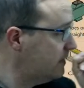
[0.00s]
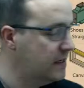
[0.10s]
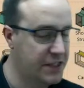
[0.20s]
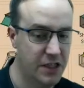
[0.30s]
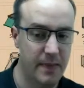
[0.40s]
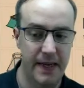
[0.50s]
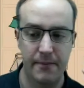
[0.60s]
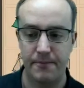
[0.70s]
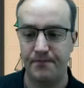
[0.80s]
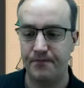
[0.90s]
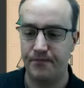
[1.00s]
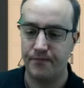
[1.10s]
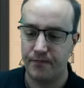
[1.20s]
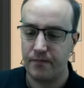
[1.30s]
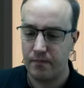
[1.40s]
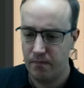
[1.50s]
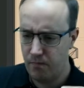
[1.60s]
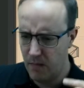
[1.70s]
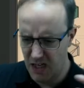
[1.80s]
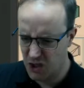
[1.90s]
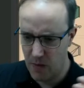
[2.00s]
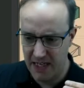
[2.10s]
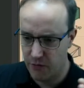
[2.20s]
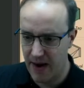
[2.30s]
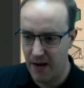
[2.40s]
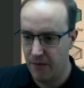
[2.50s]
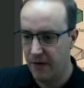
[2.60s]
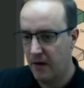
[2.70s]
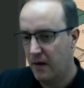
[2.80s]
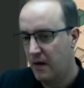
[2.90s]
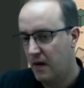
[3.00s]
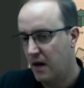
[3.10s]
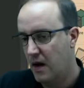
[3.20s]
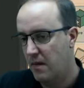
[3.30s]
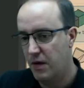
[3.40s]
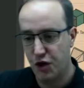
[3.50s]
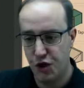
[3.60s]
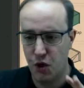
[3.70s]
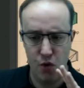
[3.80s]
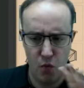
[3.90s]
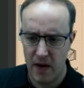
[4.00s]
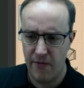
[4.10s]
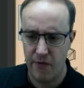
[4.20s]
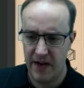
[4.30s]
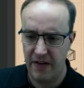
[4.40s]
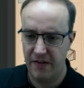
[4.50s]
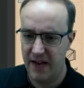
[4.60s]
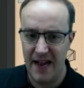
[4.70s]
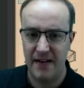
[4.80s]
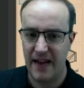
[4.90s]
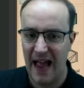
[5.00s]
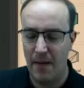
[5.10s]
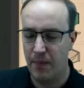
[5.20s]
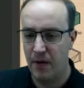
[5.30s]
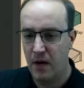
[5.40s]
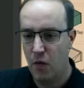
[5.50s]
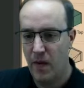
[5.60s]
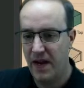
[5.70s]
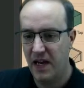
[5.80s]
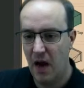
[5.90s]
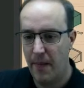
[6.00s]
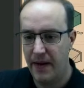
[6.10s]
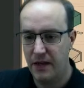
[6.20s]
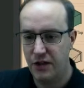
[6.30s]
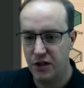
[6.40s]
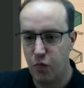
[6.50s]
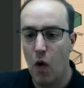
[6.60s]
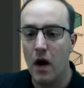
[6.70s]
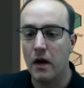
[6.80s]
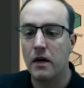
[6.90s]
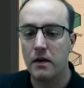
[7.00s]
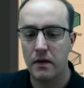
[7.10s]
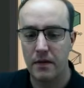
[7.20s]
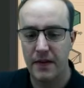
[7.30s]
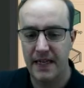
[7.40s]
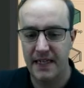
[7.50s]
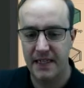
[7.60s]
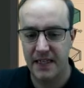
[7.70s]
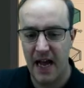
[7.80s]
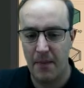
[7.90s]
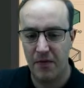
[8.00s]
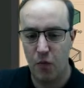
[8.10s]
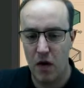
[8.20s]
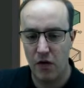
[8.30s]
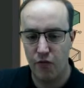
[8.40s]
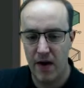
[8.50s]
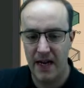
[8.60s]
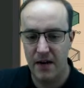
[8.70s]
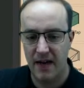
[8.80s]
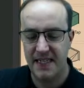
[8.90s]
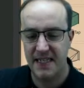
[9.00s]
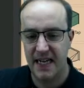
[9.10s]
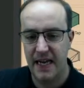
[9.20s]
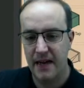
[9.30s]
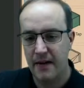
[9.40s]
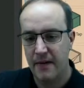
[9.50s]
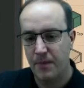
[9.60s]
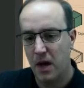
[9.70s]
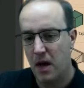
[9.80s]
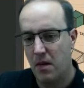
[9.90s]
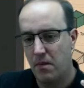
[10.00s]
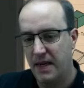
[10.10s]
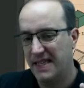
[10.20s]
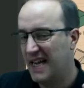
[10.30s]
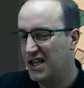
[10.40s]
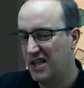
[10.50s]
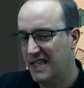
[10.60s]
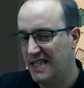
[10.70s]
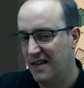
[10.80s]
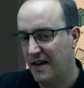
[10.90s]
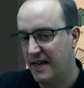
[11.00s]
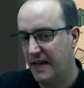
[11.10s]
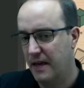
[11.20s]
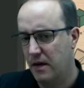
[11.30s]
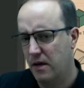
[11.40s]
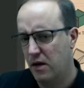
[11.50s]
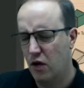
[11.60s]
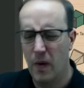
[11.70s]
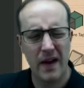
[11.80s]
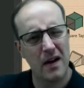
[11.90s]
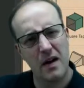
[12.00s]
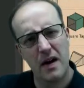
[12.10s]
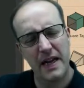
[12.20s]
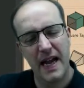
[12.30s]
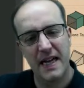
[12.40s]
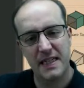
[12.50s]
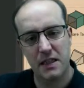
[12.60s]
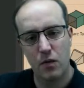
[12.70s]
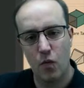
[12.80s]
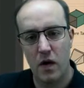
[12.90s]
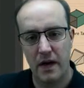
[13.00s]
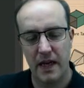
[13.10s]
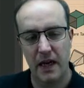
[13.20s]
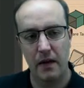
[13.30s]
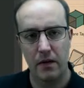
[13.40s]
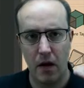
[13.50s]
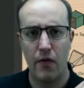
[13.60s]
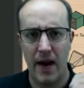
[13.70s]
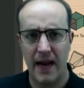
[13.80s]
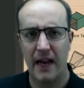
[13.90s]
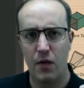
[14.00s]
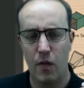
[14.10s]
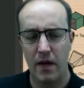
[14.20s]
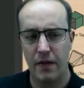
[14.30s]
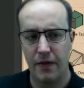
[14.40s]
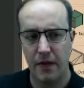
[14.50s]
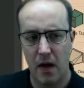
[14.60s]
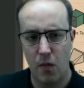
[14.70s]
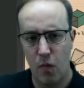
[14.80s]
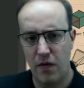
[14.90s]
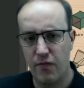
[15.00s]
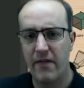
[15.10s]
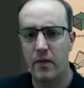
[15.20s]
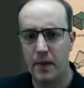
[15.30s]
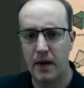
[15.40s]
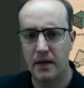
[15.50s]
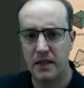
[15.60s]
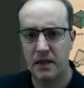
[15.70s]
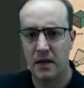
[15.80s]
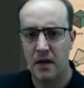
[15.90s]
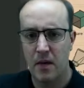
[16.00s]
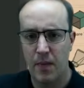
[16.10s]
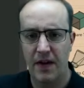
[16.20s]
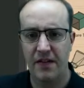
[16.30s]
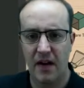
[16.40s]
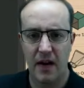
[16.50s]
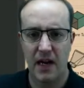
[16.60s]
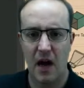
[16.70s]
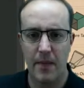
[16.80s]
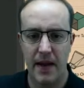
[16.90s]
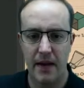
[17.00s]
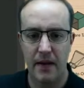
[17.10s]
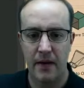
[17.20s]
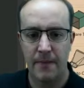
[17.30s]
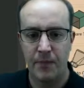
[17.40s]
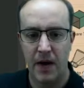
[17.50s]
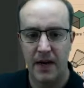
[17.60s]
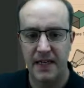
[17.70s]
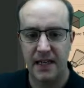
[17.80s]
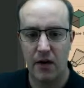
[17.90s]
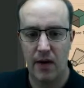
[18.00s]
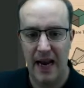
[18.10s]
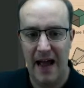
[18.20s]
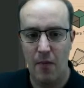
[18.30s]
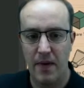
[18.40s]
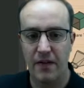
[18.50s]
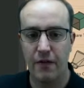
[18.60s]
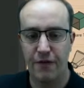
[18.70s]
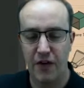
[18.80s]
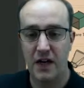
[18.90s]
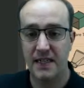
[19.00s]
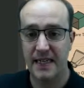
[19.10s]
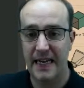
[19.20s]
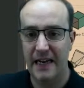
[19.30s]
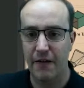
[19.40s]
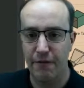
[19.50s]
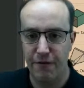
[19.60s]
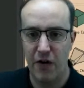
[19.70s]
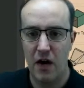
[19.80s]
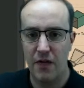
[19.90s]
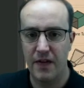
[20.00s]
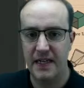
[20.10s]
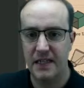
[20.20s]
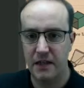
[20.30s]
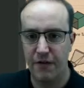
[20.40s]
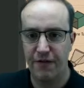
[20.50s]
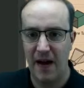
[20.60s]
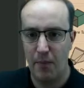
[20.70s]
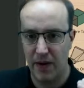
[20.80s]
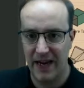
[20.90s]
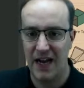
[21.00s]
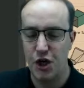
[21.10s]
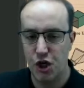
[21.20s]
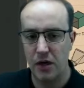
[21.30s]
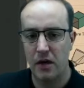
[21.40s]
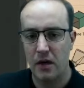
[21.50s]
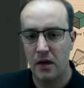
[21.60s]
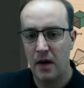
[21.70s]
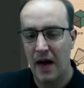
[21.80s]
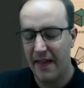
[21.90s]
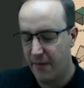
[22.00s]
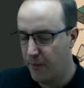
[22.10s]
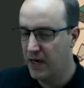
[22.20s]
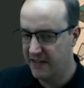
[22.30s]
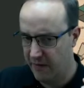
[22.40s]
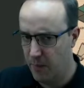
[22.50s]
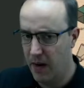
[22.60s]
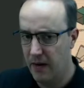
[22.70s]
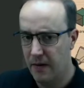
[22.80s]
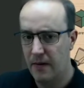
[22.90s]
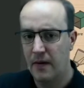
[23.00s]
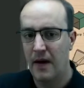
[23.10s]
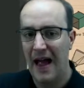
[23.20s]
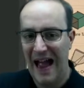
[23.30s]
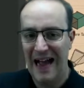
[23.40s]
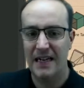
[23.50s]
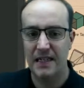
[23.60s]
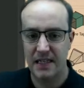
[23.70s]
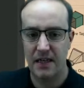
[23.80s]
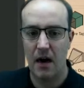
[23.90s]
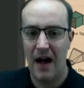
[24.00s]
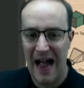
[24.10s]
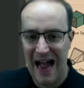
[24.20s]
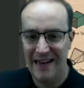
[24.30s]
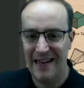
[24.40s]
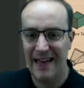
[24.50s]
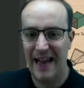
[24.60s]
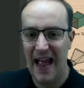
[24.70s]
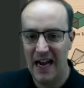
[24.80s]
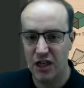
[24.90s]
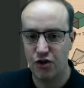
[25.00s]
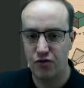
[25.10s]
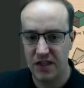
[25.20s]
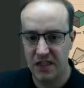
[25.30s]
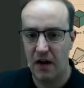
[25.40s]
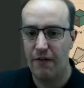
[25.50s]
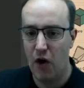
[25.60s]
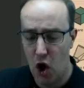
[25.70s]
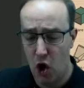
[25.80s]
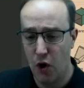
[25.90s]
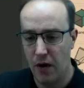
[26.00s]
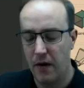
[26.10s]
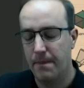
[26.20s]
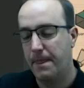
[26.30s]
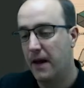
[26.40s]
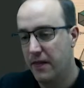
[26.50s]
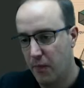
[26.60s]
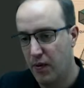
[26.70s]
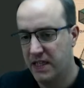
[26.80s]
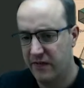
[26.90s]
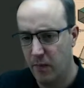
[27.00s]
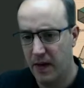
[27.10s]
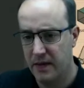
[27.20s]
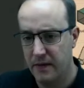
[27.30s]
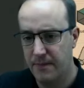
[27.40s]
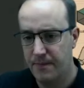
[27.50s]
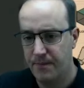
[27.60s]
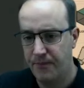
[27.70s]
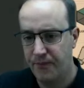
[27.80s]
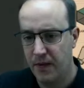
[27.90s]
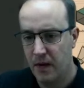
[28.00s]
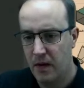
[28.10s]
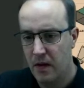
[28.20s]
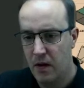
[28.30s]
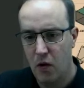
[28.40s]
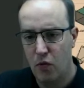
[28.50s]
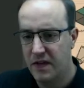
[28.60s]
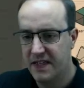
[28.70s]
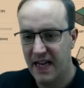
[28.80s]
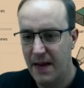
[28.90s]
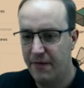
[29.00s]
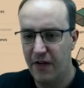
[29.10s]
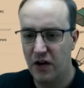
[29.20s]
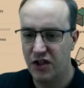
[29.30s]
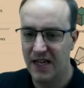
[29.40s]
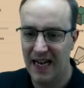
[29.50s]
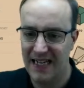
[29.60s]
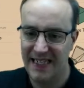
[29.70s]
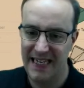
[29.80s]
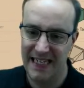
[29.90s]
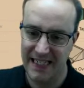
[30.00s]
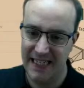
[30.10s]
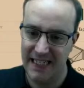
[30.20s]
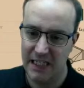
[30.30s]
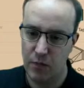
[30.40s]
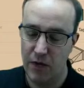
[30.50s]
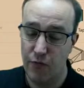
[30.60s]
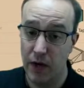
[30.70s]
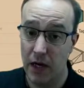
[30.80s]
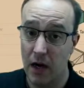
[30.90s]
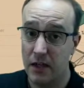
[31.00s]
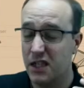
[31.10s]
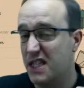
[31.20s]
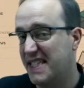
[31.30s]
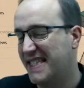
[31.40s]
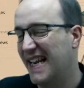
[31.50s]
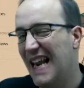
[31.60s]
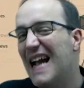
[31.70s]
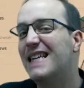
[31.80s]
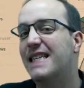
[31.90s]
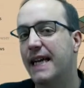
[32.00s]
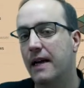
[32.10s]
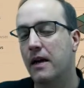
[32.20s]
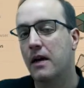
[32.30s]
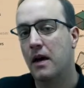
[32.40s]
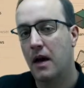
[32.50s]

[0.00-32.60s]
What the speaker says: excuse me, a square to round, a shoe, whatever it is, an end cap. We can come in and just work. These snaps work really nicely. It's actually slightly quicker, I guess, than working directly with Revit parts. But it's going to come in and it's going to allow me to firstly convert this to fabrication at the press of a button and start adding extra stuff on at the press of a button. All the same functionality exists with regards to selecting